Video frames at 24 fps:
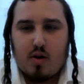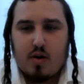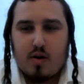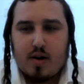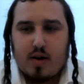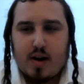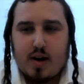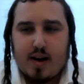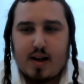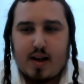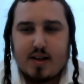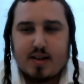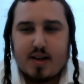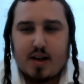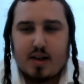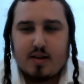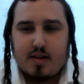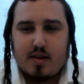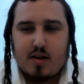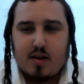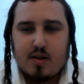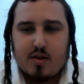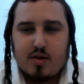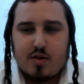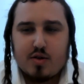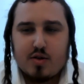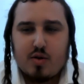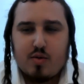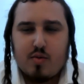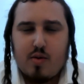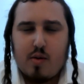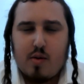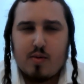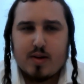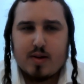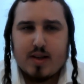guard and I said, "Sir,
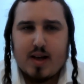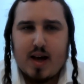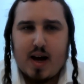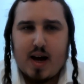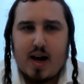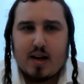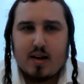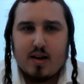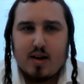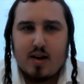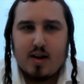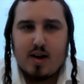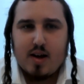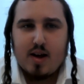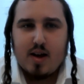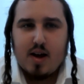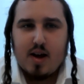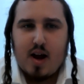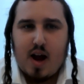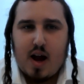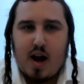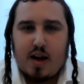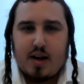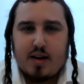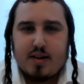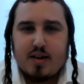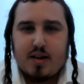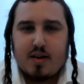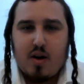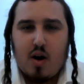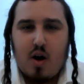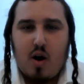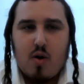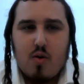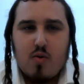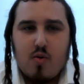what was that?" And he
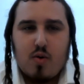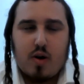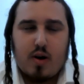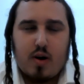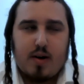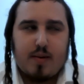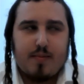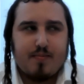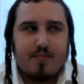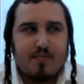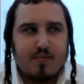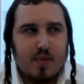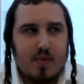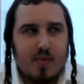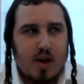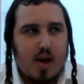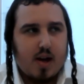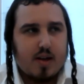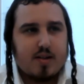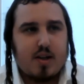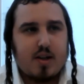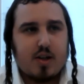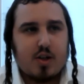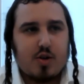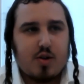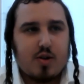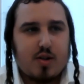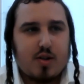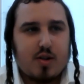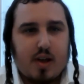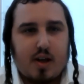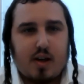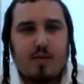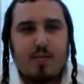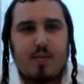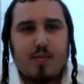said, "Oh, it's
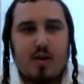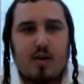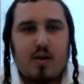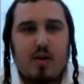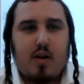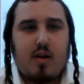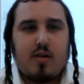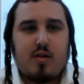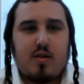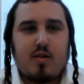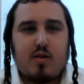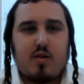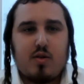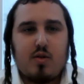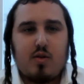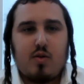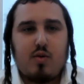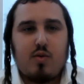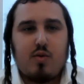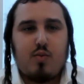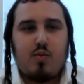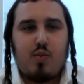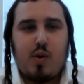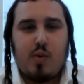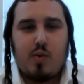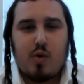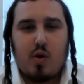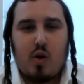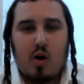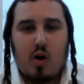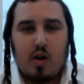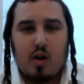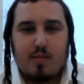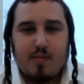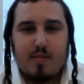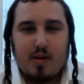interesting because we were
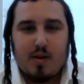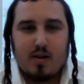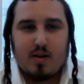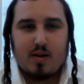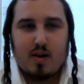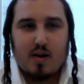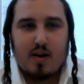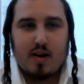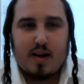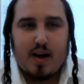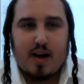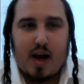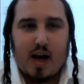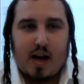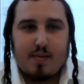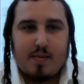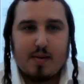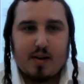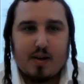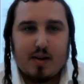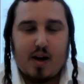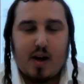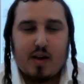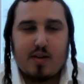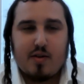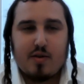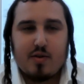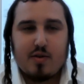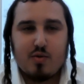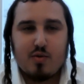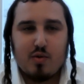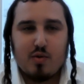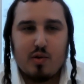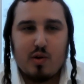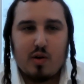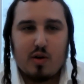all in military academy together,
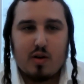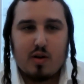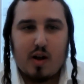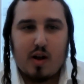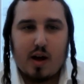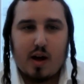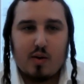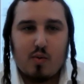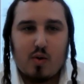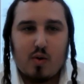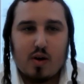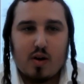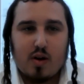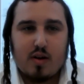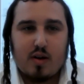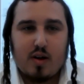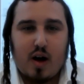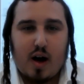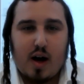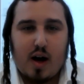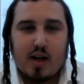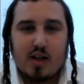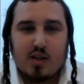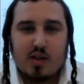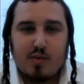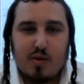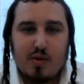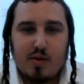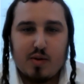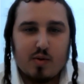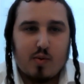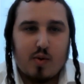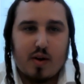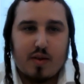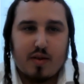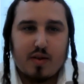and you look like one of the guys we
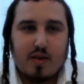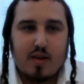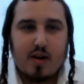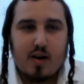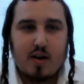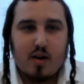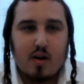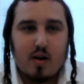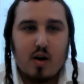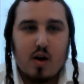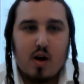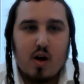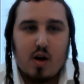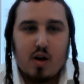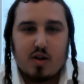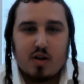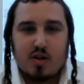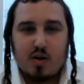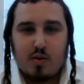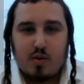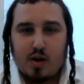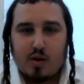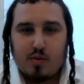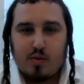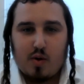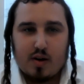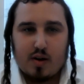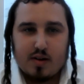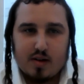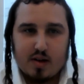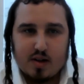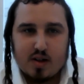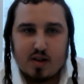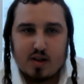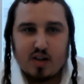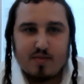were with there. So I
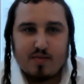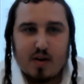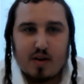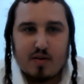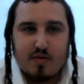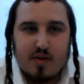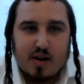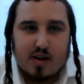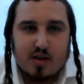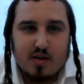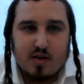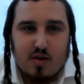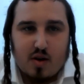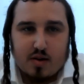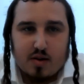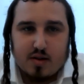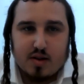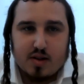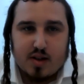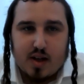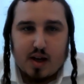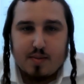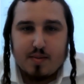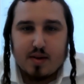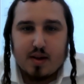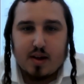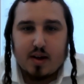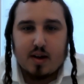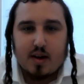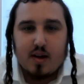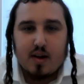wanted to see if my friends thought the same."